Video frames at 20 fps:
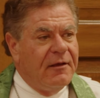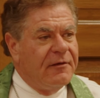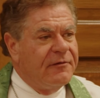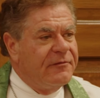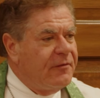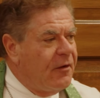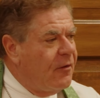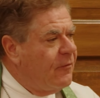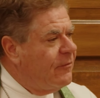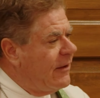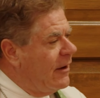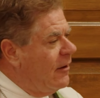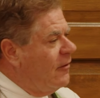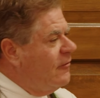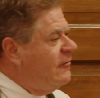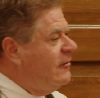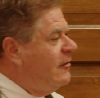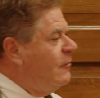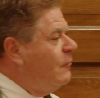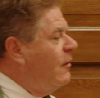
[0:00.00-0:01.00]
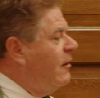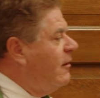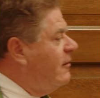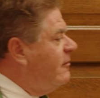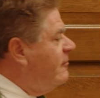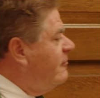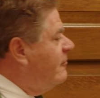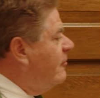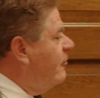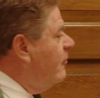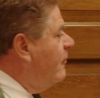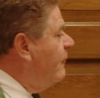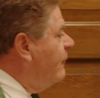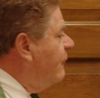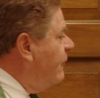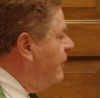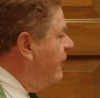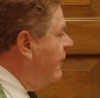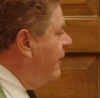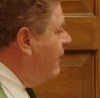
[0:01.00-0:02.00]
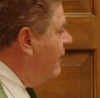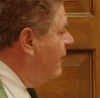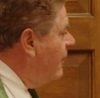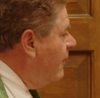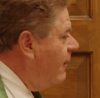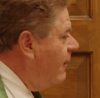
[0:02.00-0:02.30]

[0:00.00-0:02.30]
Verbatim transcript: So there she was, dutifully